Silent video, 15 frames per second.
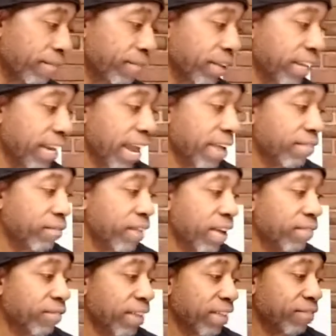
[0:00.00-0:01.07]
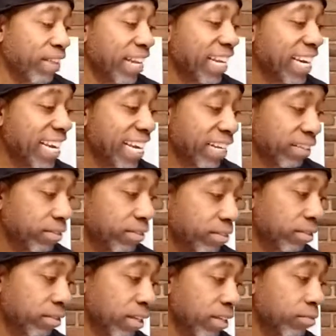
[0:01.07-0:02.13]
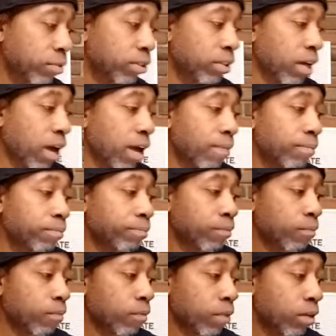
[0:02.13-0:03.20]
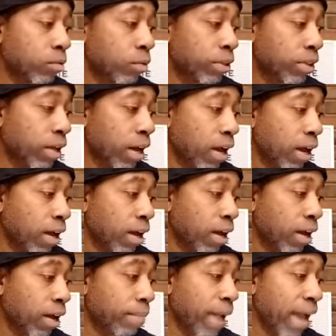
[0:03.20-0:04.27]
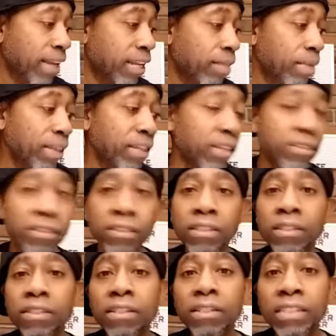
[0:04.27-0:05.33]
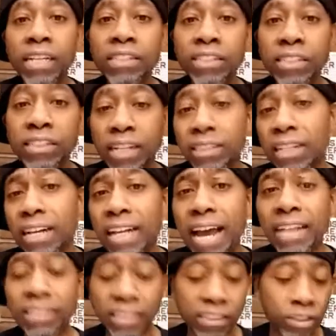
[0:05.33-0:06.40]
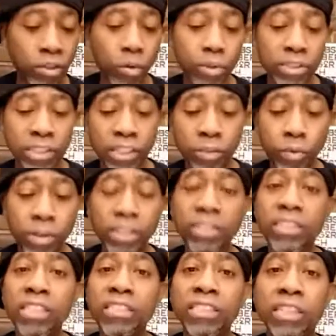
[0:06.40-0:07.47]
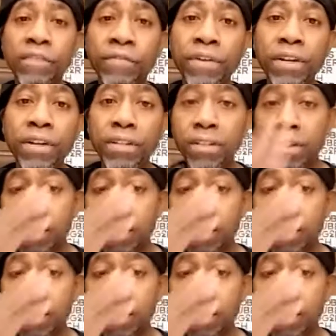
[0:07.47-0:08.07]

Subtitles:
Villainy with Mad Lib. I think that's a classic, and so is this one. It's just different.